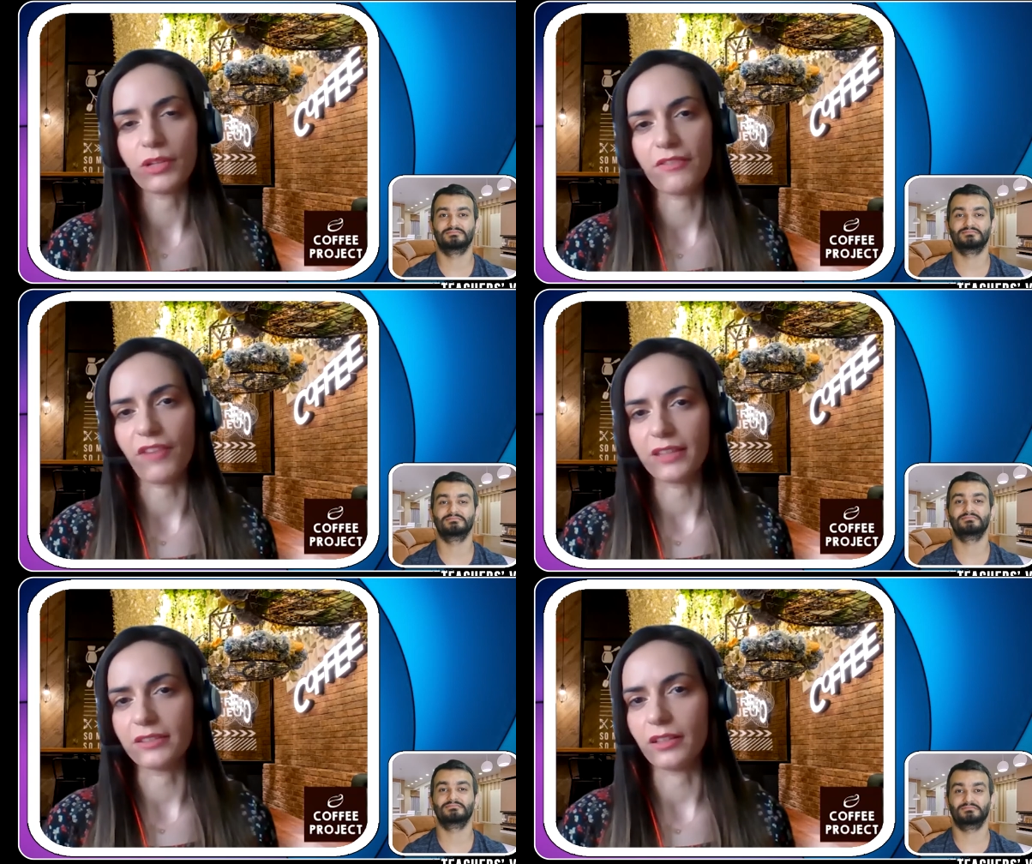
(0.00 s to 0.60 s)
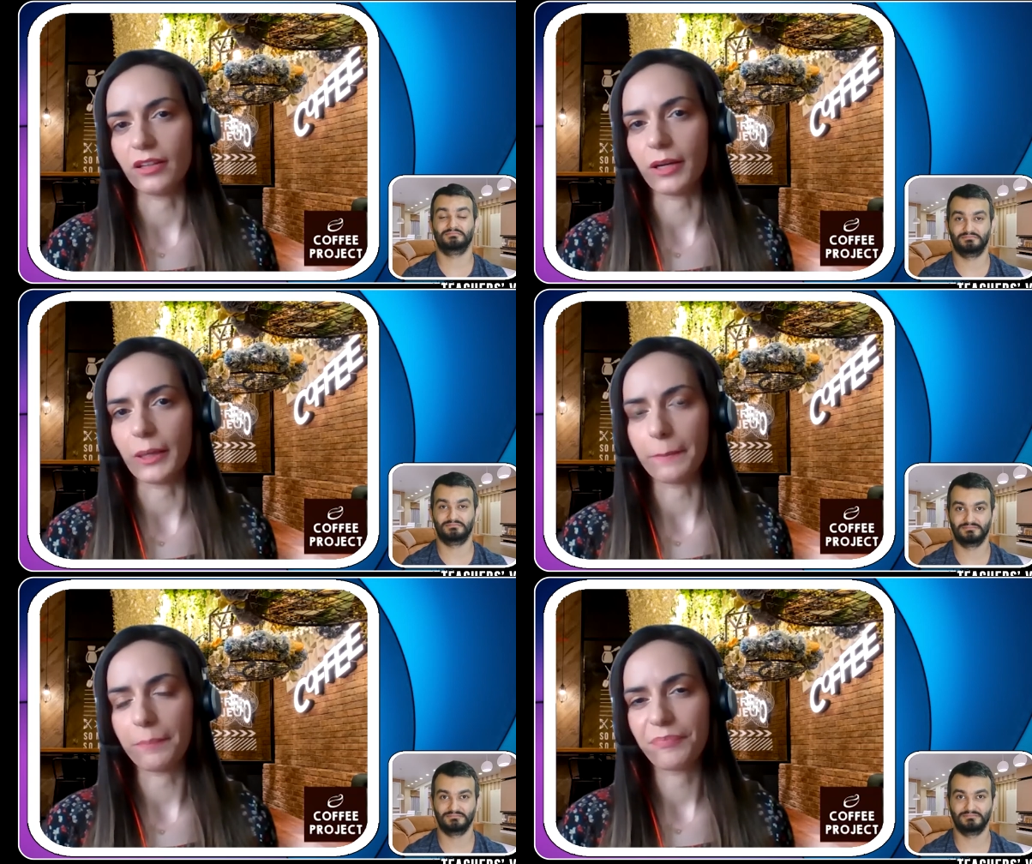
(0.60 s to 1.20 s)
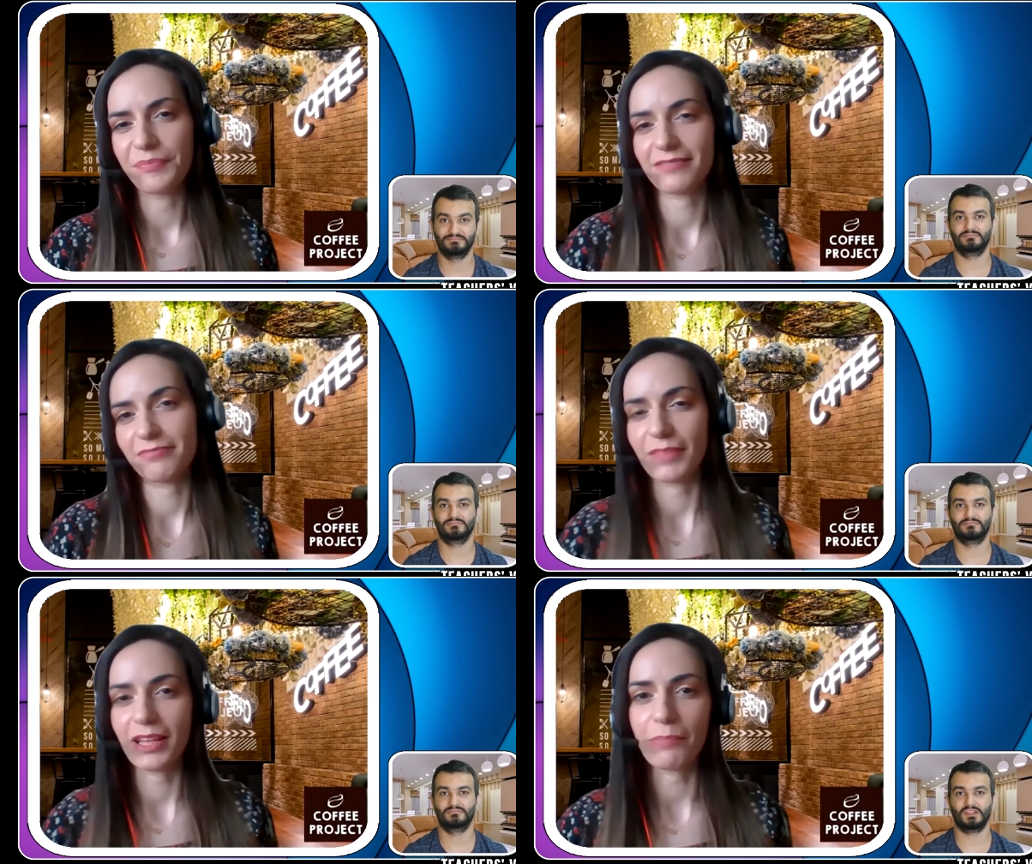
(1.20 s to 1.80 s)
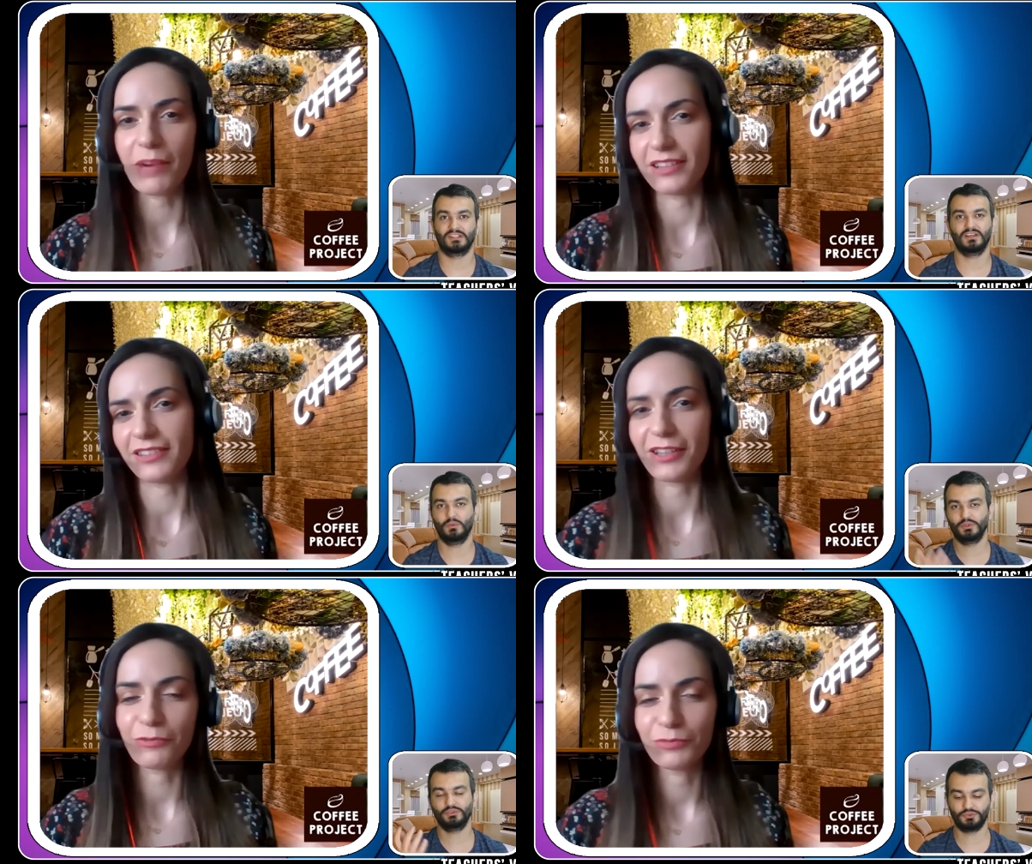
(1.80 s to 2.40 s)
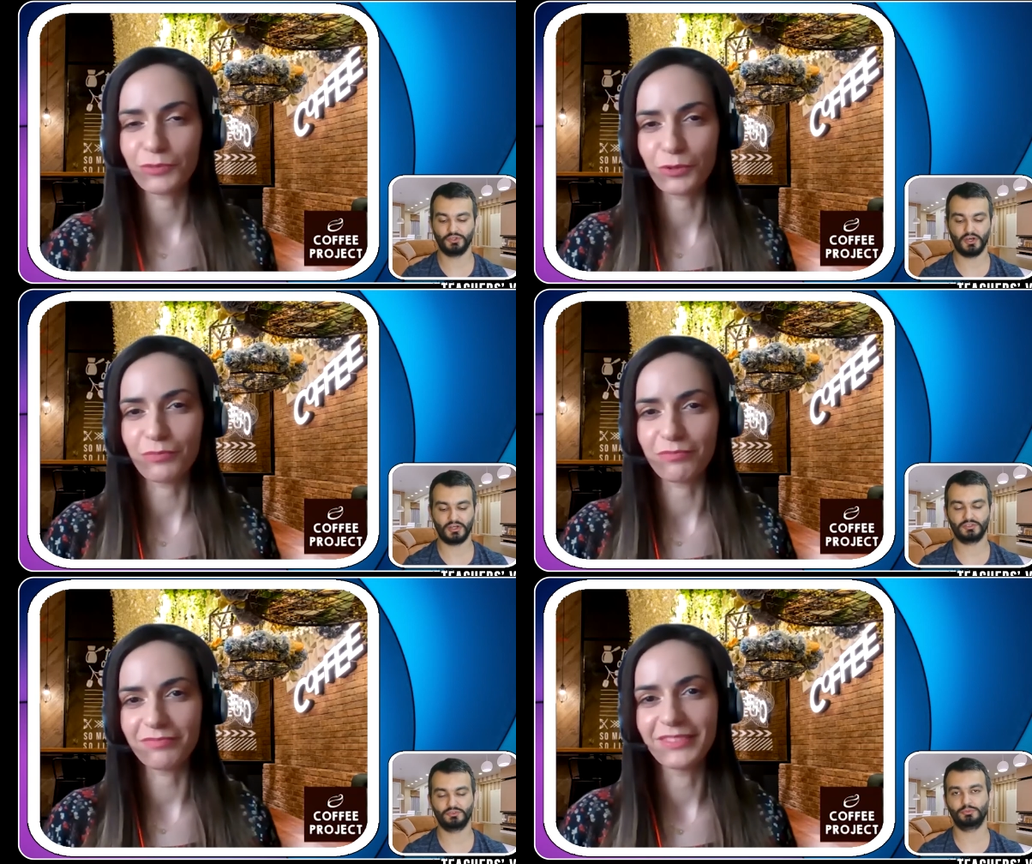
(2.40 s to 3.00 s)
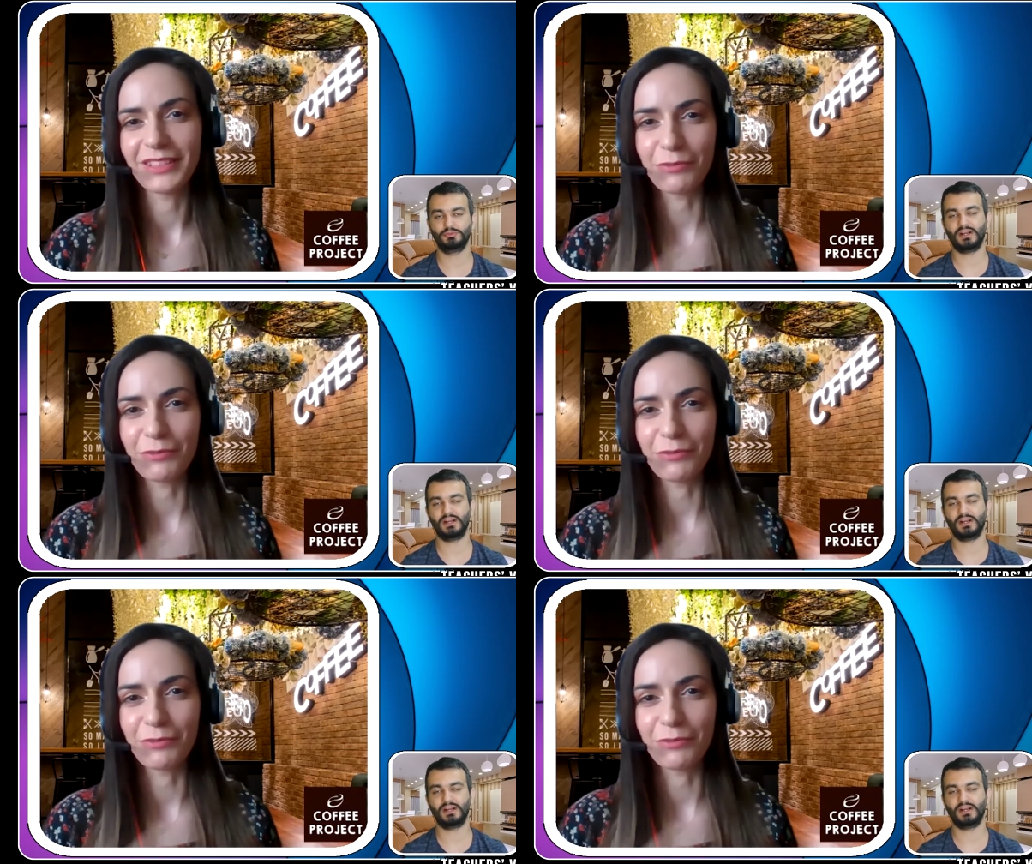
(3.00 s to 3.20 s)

Speaker 1: find a a partner, someone to talk